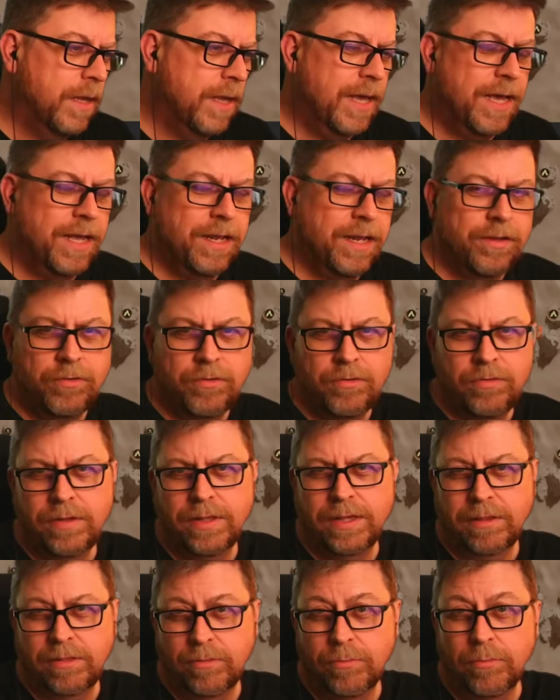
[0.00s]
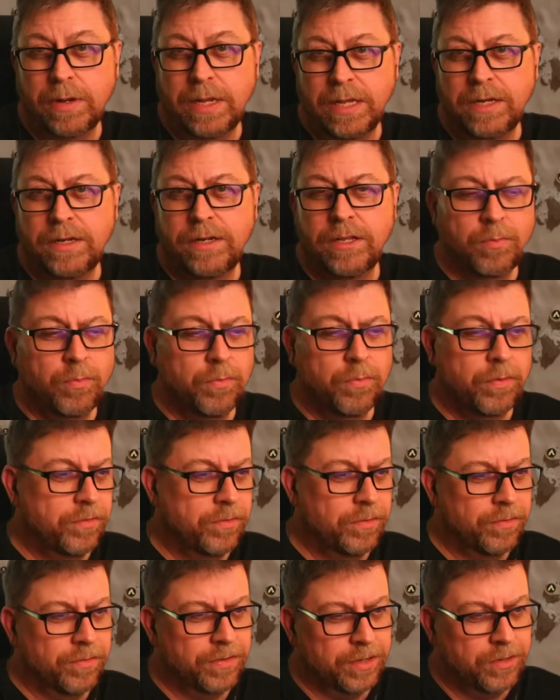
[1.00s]
And it's usually like 3 intel points.
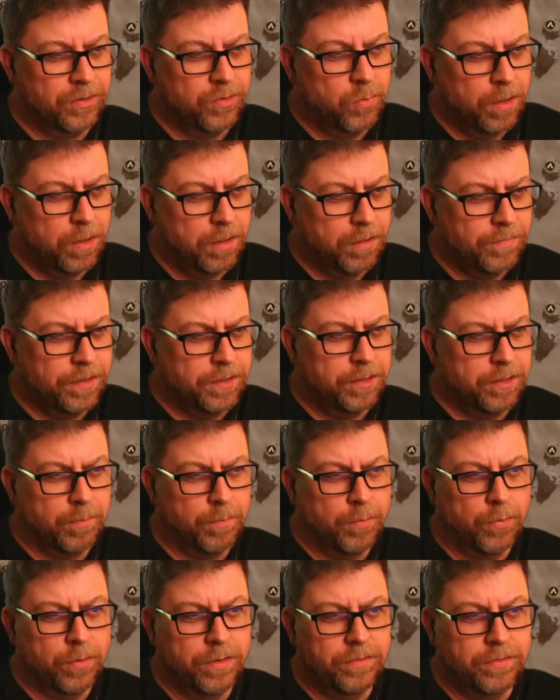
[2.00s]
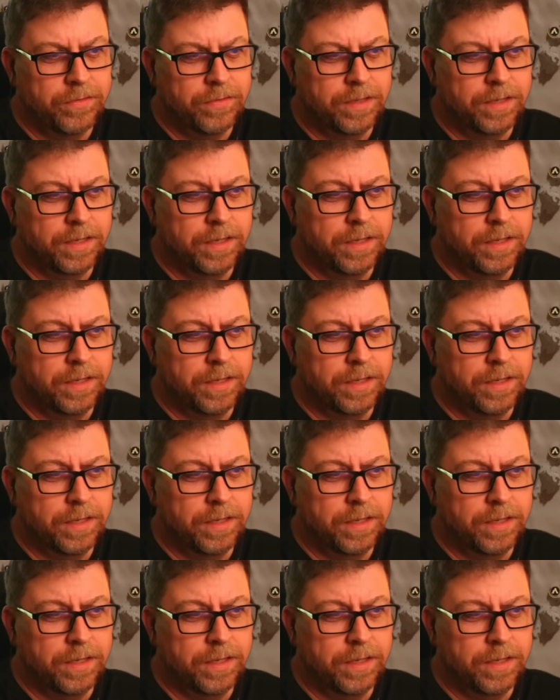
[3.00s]
So there's like 12 intel points